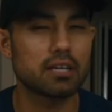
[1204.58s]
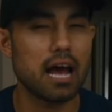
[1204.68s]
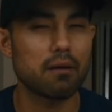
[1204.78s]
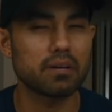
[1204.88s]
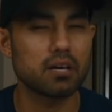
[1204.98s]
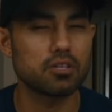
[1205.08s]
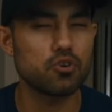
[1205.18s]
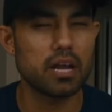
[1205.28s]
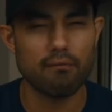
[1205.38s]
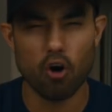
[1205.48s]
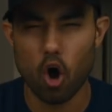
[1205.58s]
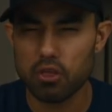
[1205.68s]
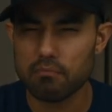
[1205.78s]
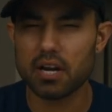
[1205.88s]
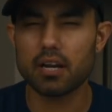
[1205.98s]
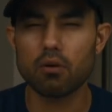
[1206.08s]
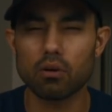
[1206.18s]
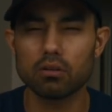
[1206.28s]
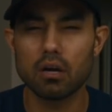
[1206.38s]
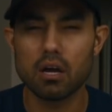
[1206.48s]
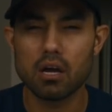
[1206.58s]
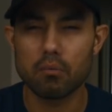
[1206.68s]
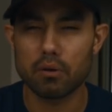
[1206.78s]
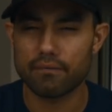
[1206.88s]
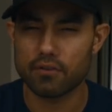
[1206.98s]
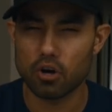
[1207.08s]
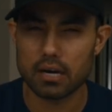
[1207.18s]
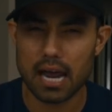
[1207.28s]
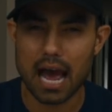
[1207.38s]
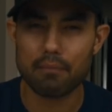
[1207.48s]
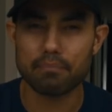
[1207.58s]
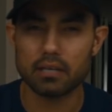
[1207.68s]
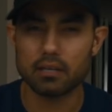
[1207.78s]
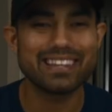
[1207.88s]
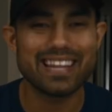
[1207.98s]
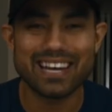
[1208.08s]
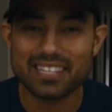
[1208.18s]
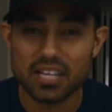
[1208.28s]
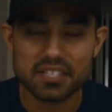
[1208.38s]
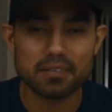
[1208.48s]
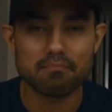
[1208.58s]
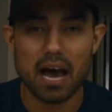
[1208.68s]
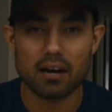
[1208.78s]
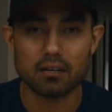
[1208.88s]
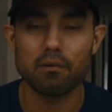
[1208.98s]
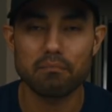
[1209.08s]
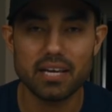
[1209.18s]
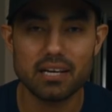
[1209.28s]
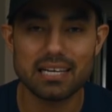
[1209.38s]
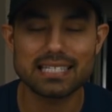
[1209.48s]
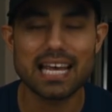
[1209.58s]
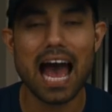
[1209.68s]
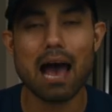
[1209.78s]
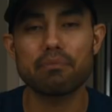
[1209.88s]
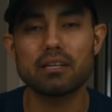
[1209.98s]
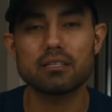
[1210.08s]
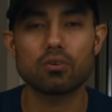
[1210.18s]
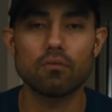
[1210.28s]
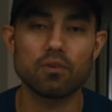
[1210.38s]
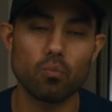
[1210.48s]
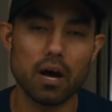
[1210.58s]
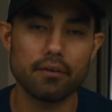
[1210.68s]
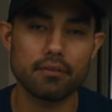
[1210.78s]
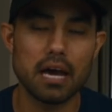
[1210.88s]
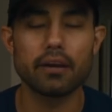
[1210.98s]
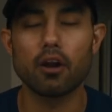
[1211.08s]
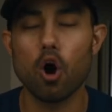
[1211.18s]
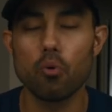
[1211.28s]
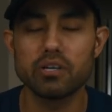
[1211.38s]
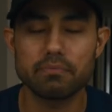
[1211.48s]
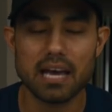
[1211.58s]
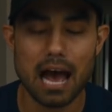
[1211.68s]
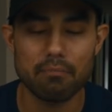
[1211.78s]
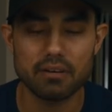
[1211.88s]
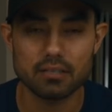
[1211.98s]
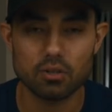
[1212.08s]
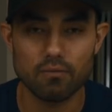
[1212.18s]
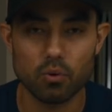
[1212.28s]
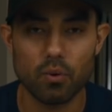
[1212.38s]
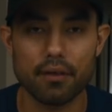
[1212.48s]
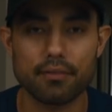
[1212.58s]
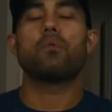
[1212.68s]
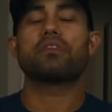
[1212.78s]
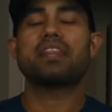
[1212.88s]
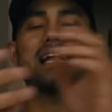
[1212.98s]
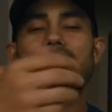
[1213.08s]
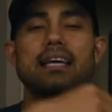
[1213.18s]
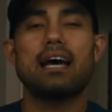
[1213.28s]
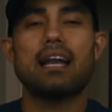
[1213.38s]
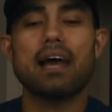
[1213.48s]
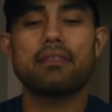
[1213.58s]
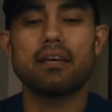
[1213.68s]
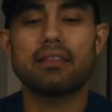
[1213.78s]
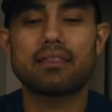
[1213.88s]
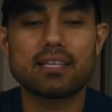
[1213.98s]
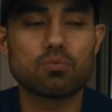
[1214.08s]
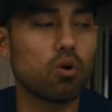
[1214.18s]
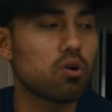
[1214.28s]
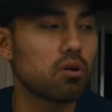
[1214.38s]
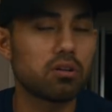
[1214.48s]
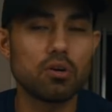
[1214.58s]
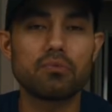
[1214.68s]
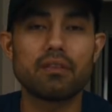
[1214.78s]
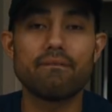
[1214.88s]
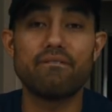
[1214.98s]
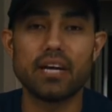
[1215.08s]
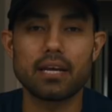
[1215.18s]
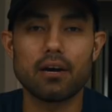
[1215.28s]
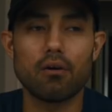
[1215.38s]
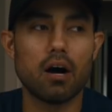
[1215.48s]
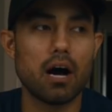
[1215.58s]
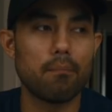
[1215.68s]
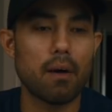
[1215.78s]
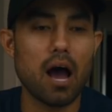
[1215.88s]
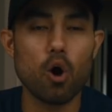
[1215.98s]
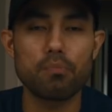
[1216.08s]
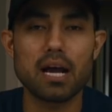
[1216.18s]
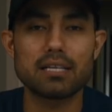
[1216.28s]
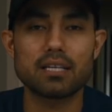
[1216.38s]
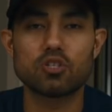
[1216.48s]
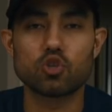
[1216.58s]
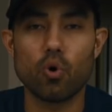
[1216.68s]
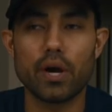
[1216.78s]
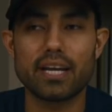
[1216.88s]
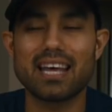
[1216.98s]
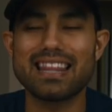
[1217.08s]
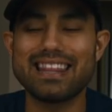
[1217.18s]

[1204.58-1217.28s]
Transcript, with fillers: should count because you could have all the money in the world, but if you're unhappy, then it doesn't matter. For me, it's happiness over wealth and it'll always be happiness over wealth. With that said, I think this will conclude the video. Um, I hope you guys enjoyed